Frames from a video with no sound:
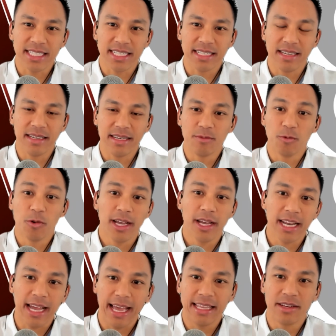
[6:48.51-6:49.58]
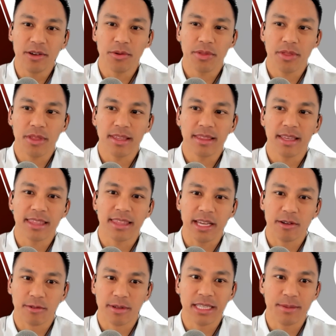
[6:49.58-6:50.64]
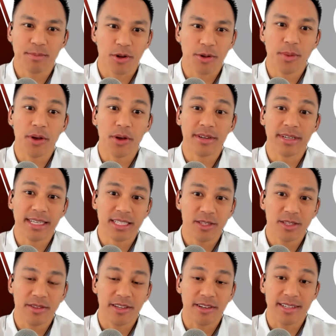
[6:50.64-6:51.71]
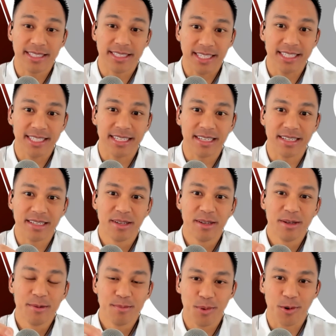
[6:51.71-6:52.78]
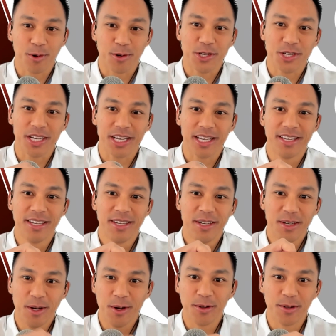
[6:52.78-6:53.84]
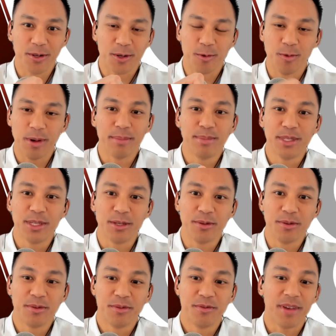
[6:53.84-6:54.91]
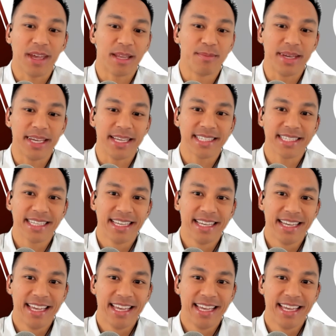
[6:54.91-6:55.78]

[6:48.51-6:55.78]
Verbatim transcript: And one, I don't think that they really promoted it to their existing Porsche owner Web2 fan base.